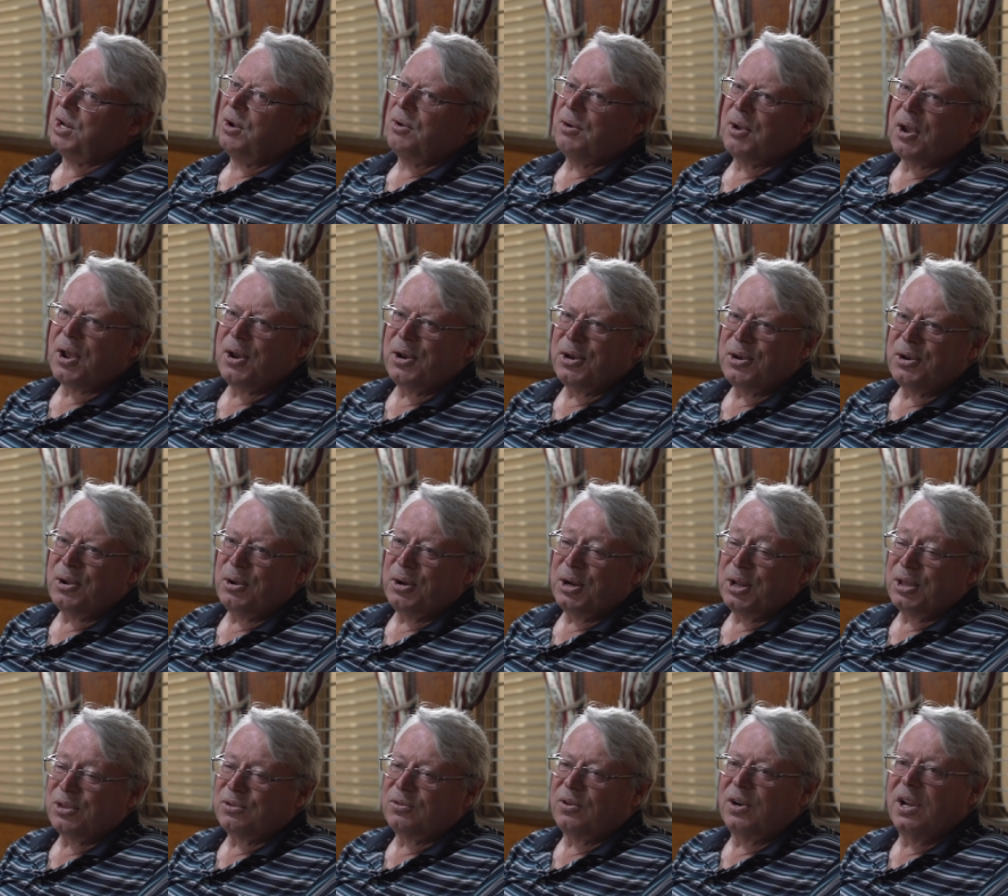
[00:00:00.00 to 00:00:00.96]
I'll go to
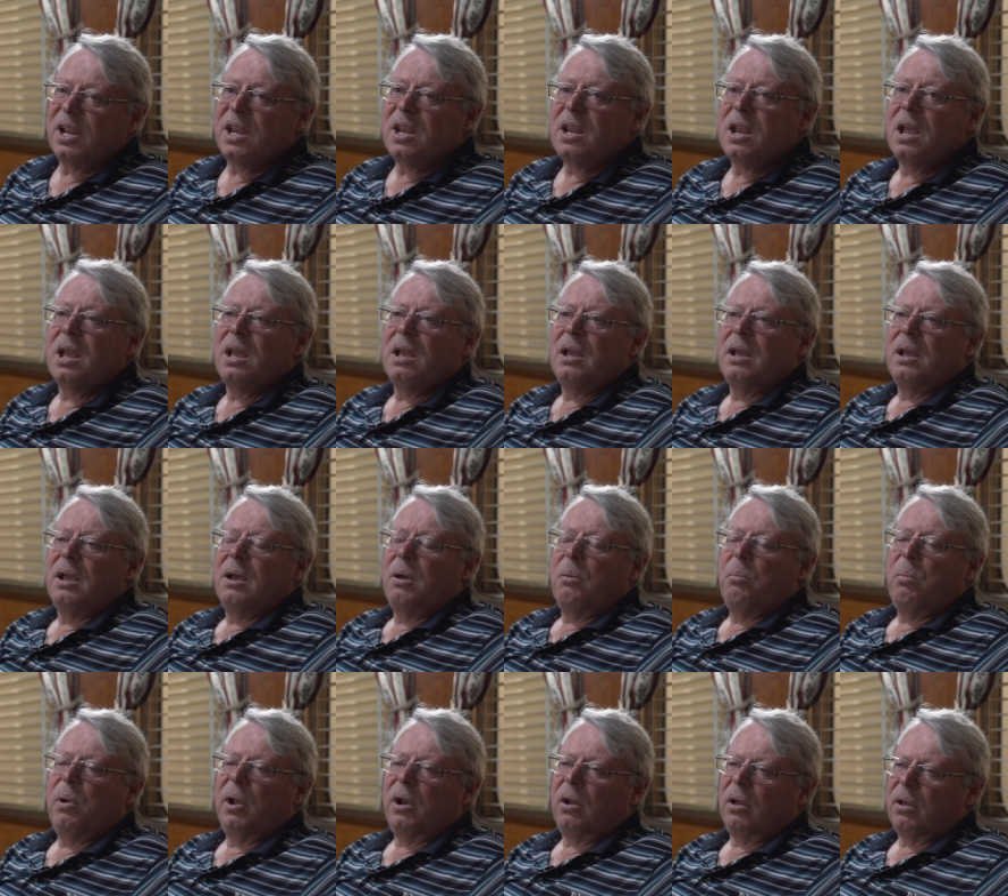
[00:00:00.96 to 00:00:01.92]
93,
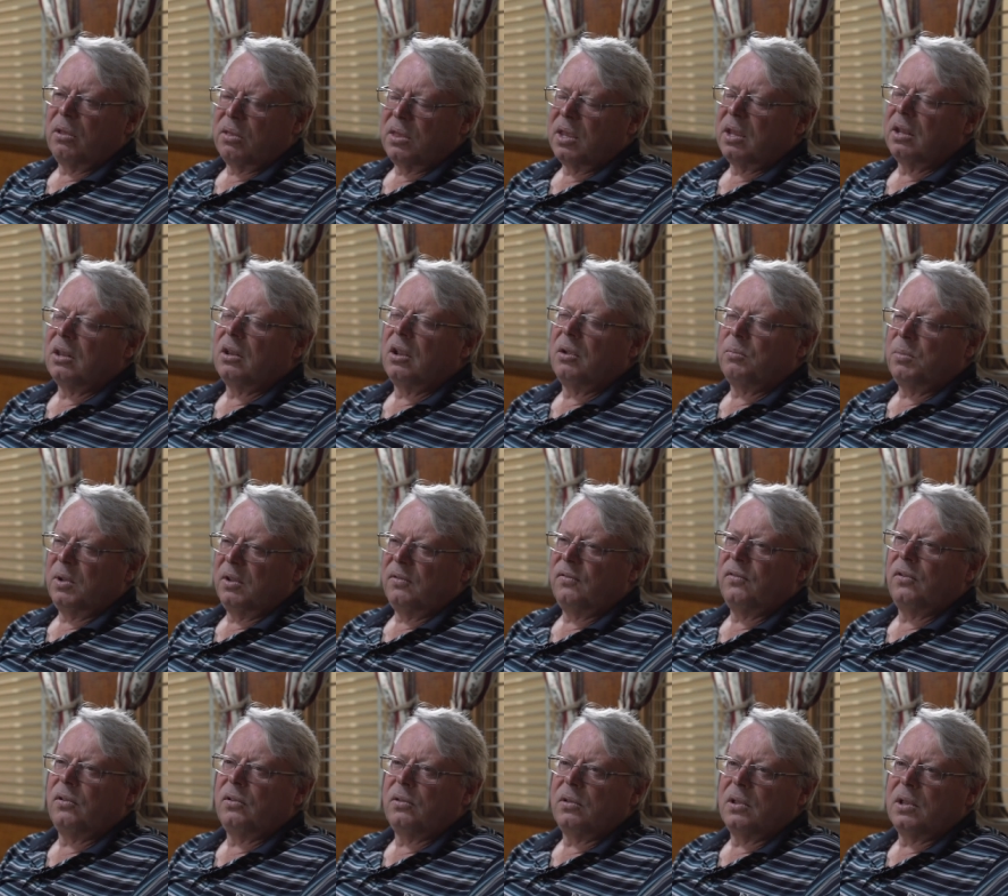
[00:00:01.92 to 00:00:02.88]
but I think there'll be a
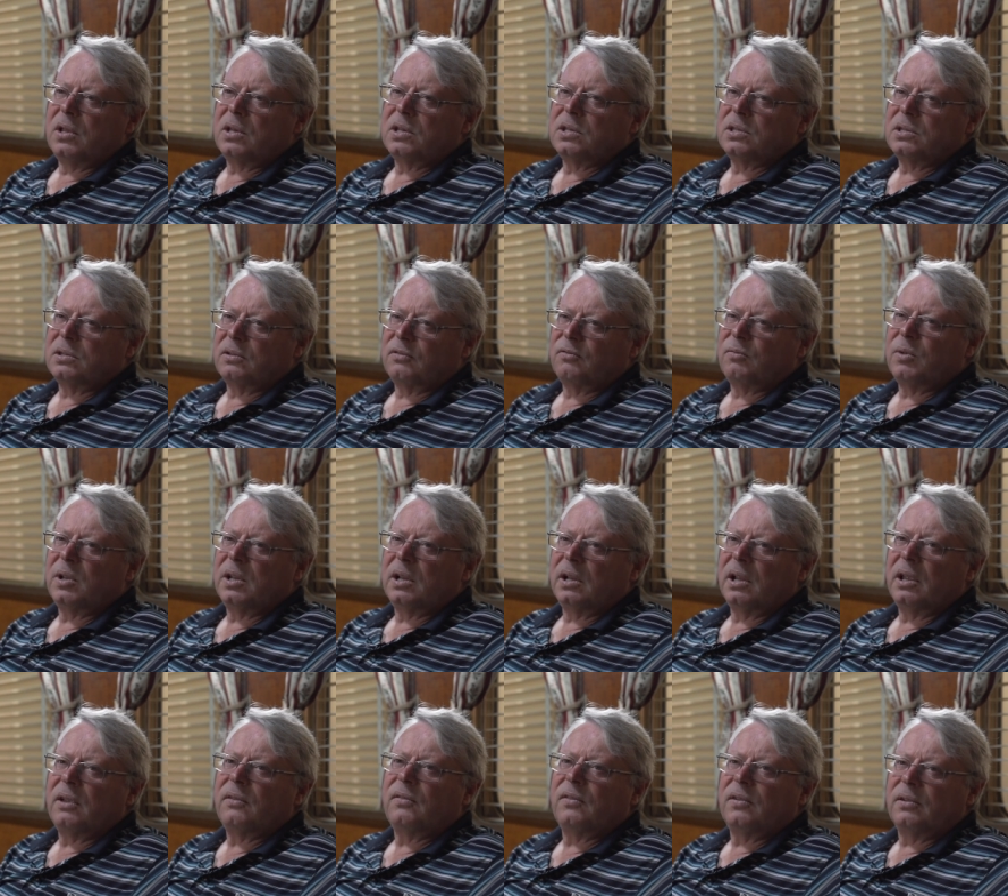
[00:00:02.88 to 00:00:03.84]
few years of me
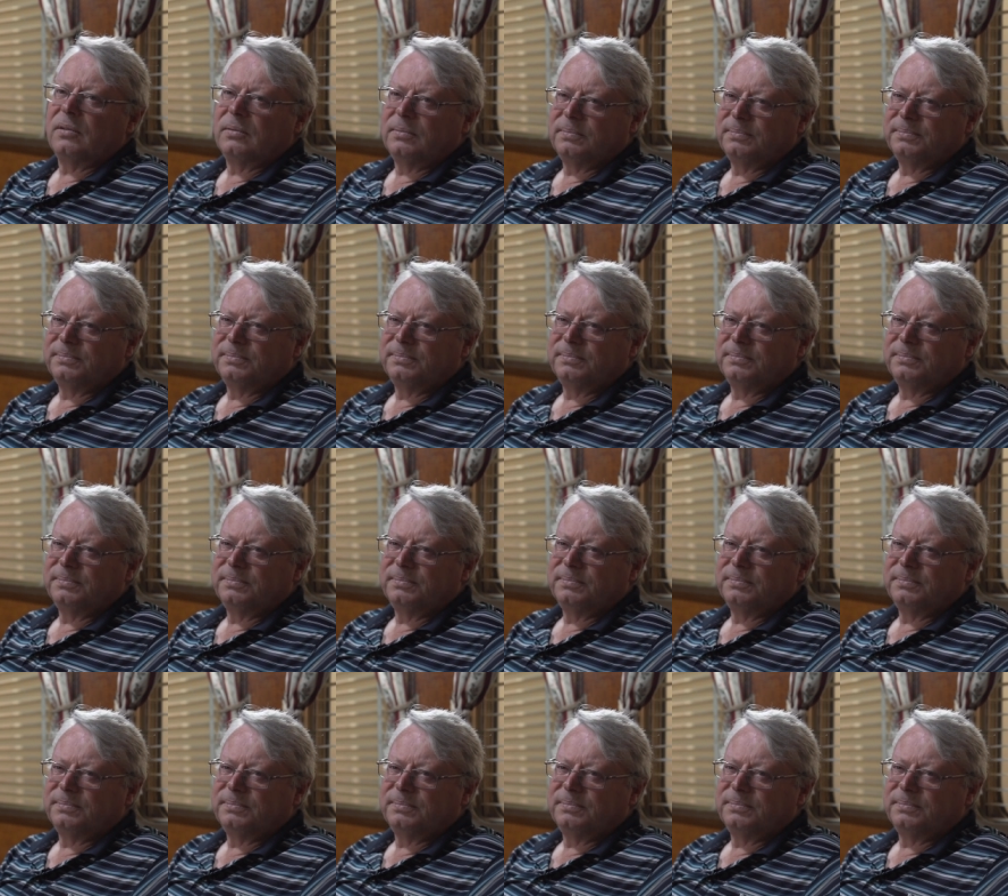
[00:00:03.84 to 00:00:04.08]
left.